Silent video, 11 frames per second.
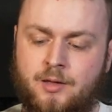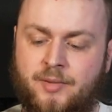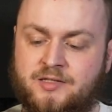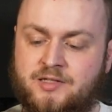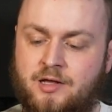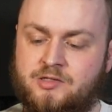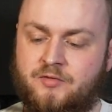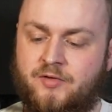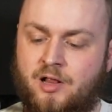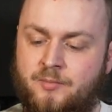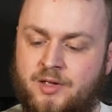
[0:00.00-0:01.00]
Pascal's
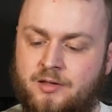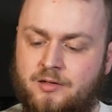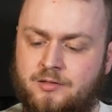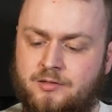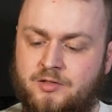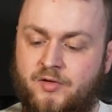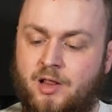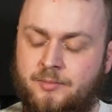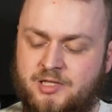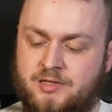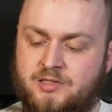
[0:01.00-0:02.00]

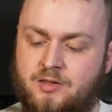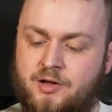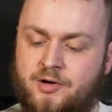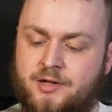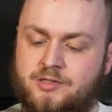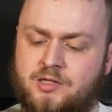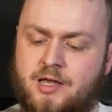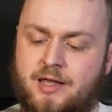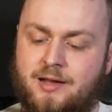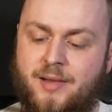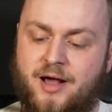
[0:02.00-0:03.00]
developed his theories
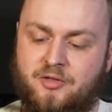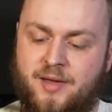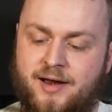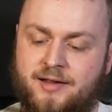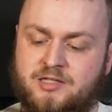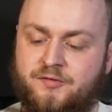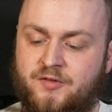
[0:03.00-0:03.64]
in mathematics,